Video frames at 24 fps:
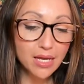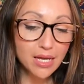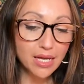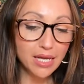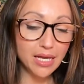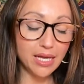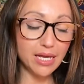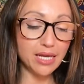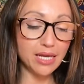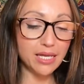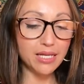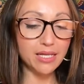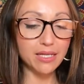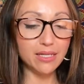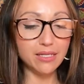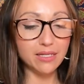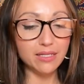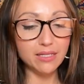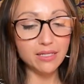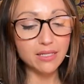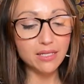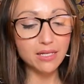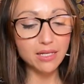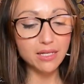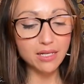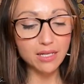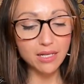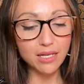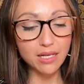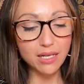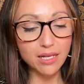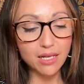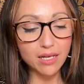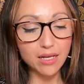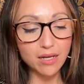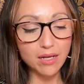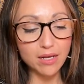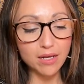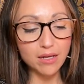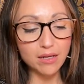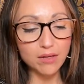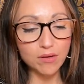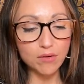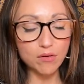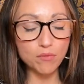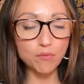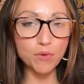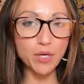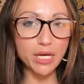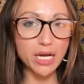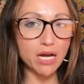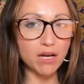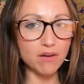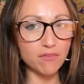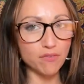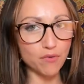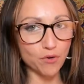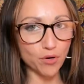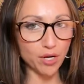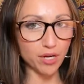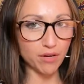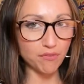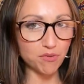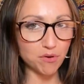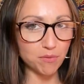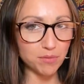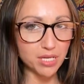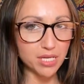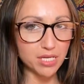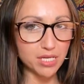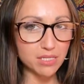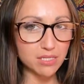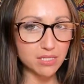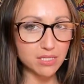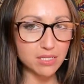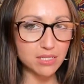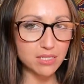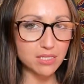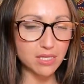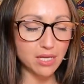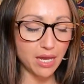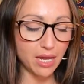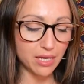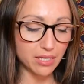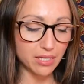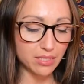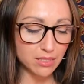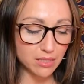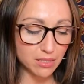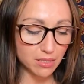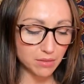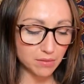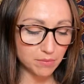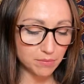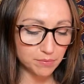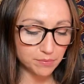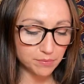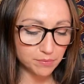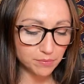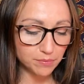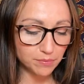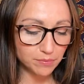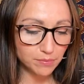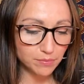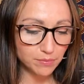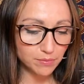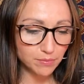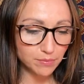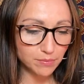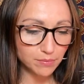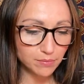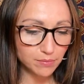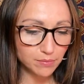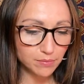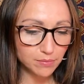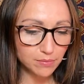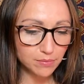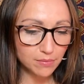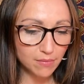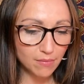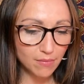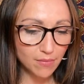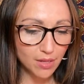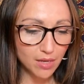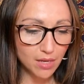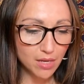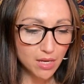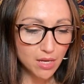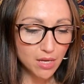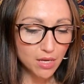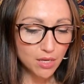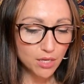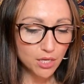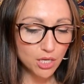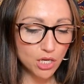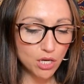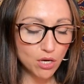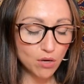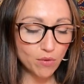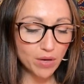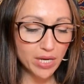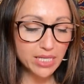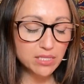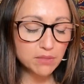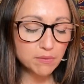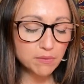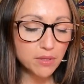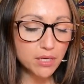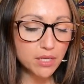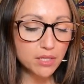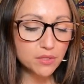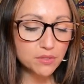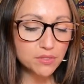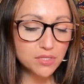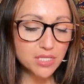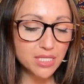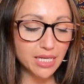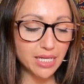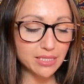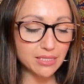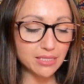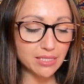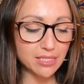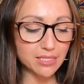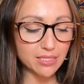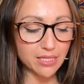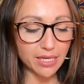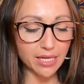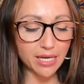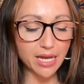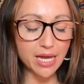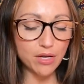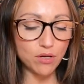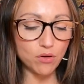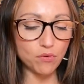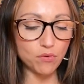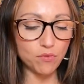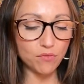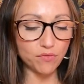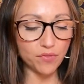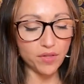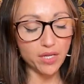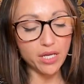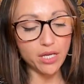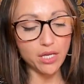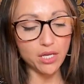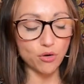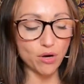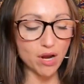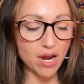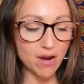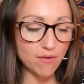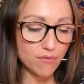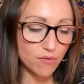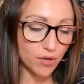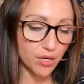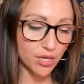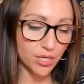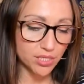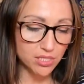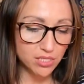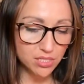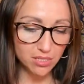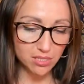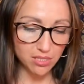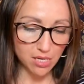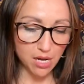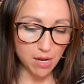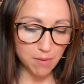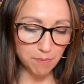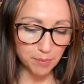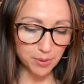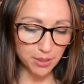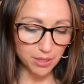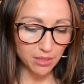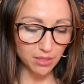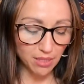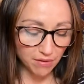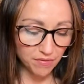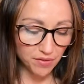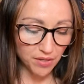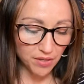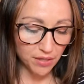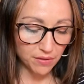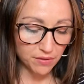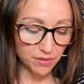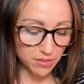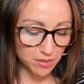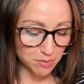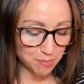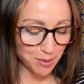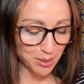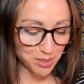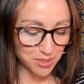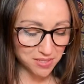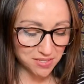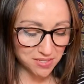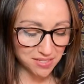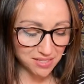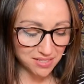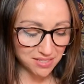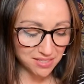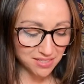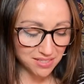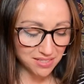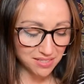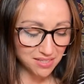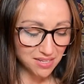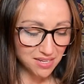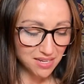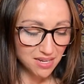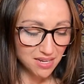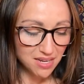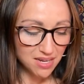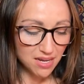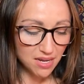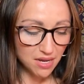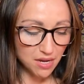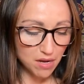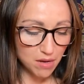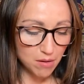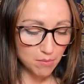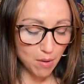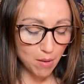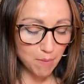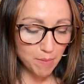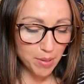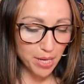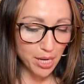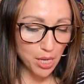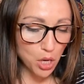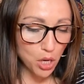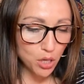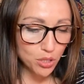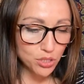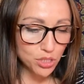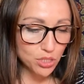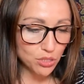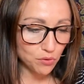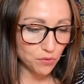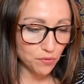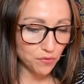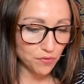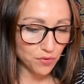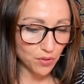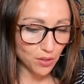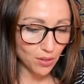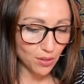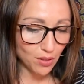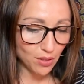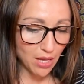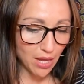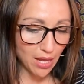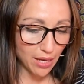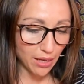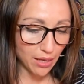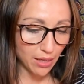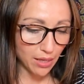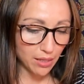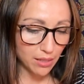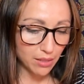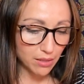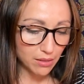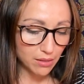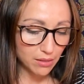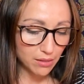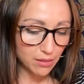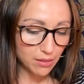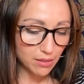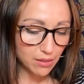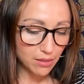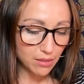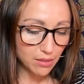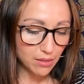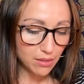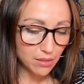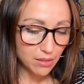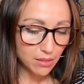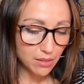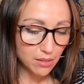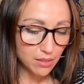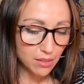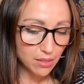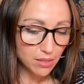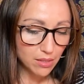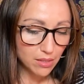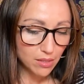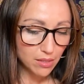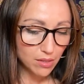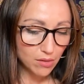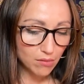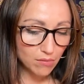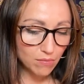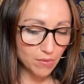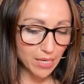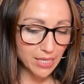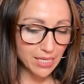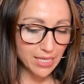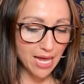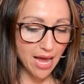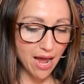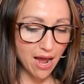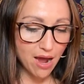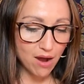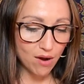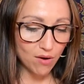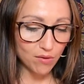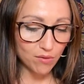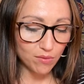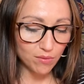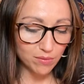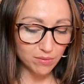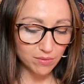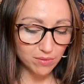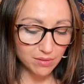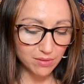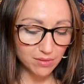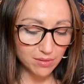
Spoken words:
and recovering from this. And you know, it's one of those things. It's like, I don't think you're ever gonna stop loving this person, but I also feel like right now